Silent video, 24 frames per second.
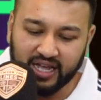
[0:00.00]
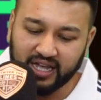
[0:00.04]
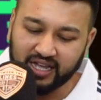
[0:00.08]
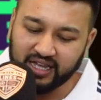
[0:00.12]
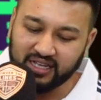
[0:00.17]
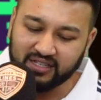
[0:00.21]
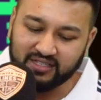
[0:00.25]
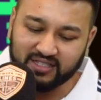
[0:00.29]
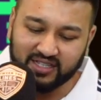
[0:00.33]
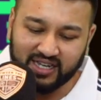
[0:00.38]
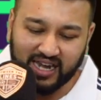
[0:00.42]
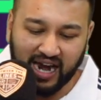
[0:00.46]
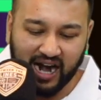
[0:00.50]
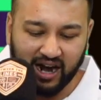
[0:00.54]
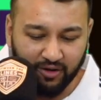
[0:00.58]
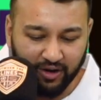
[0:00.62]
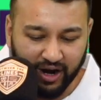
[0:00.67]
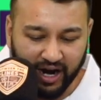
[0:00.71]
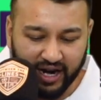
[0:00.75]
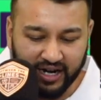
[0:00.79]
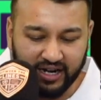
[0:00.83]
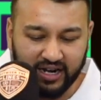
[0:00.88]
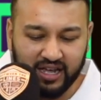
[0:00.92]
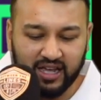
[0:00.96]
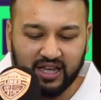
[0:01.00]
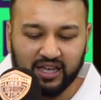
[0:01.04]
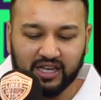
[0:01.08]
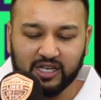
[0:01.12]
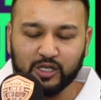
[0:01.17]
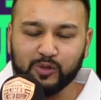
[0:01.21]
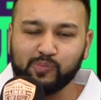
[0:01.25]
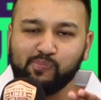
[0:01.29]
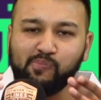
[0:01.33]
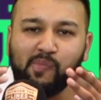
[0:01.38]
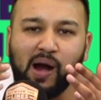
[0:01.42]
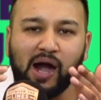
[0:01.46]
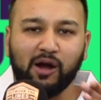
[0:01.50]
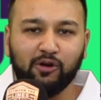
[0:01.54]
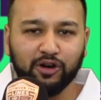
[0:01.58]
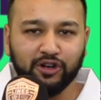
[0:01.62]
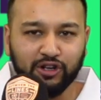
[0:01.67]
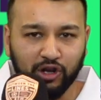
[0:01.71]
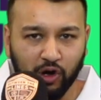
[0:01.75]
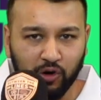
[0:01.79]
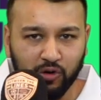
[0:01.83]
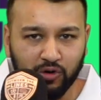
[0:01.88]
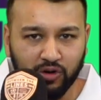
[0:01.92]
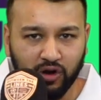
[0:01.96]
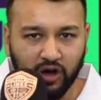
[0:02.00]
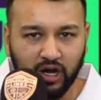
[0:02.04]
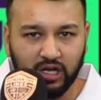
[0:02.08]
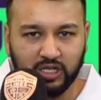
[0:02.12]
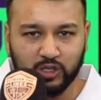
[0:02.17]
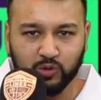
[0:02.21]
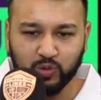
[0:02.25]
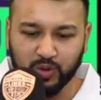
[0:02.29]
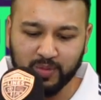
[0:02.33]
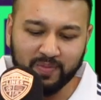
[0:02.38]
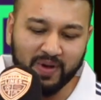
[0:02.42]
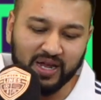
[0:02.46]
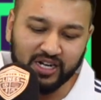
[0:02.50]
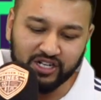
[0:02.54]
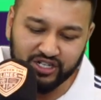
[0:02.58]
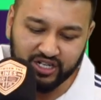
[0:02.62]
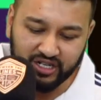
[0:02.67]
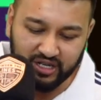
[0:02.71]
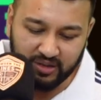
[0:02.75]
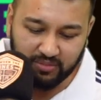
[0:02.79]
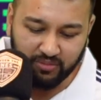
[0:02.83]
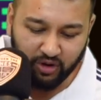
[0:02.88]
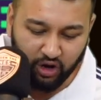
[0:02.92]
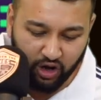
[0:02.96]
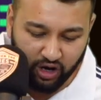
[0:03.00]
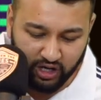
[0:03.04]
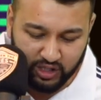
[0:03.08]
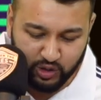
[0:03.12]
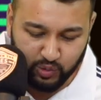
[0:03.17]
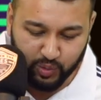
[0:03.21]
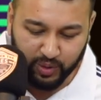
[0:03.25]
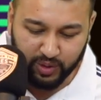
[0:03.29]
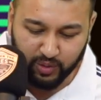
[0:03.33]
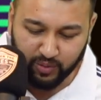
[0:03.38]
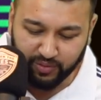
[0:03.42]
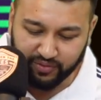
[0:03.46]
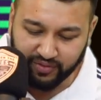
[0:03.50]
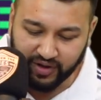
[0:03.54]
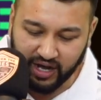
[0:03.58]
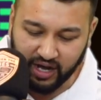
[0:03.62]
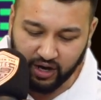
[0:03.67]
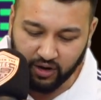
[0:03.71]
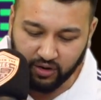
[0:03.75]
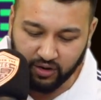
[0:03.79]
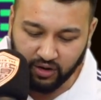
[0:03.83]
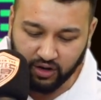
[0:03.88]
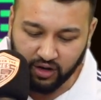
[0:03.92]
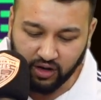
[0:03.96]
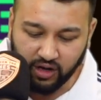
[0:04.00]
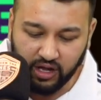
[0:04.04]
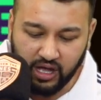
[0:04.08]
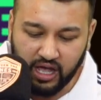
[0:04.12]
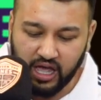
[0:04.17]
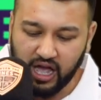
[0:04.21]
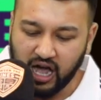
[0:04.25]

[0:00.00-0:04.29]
It's Karan. It's Maradonuts. We mentioned him last week with a Howler.